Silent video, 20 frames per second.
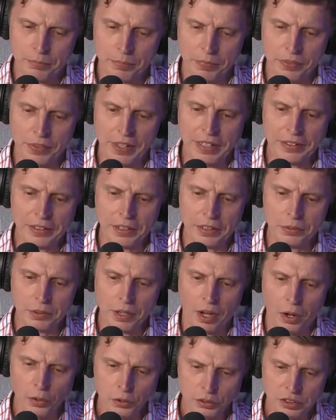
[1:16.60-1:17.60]
think that
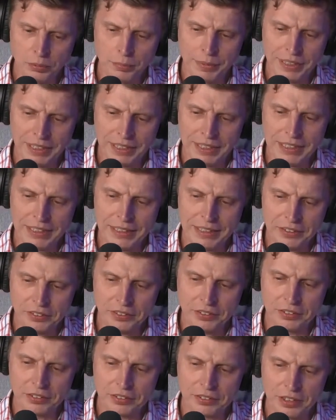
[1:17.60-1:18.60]
ultimately
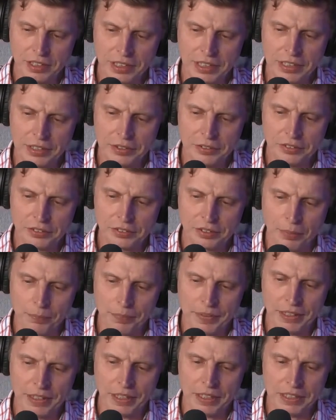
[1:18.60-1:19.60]
this is
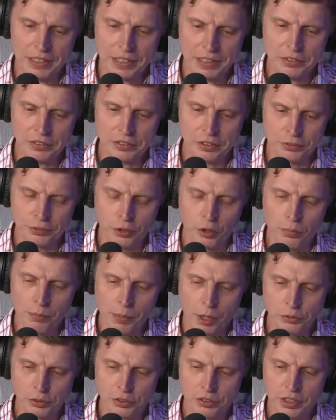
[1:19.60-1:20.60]
something that needs to fall
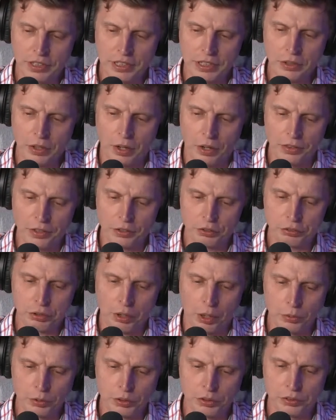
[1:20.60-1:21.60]
mostly on the
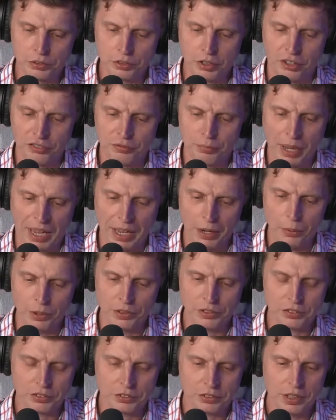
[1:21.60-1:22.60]
shoulders of
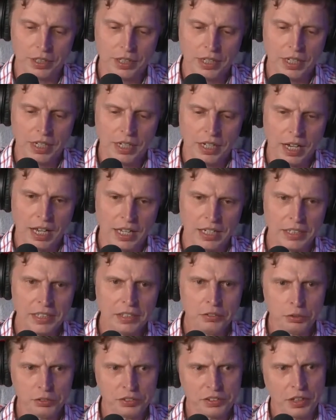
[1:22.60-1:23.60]
parents. And an
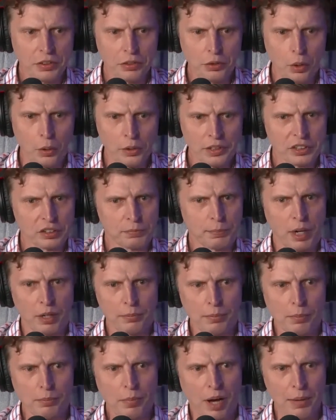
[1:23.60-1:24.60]
interesting thought
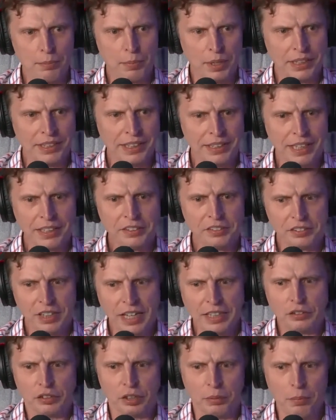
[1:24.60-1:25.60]
experiment might be, let's
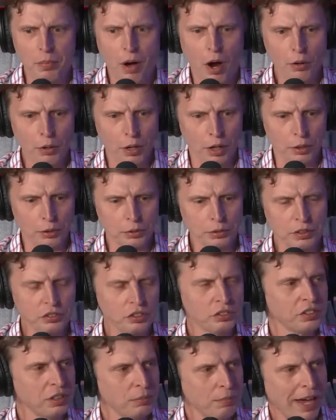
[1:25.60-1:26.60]
say tomorrow,
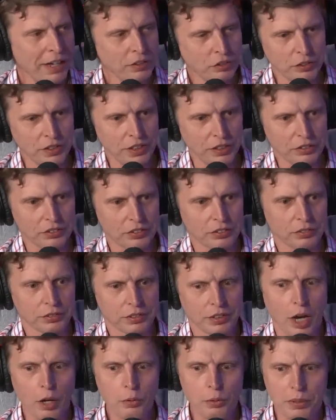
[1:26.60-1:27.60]
just imagine this,
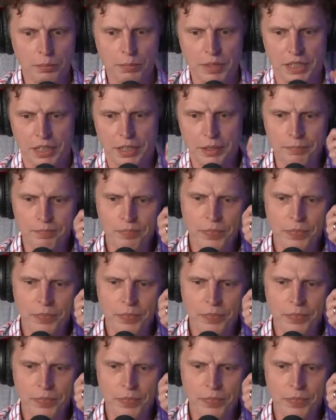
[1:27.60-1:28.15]
go with me here.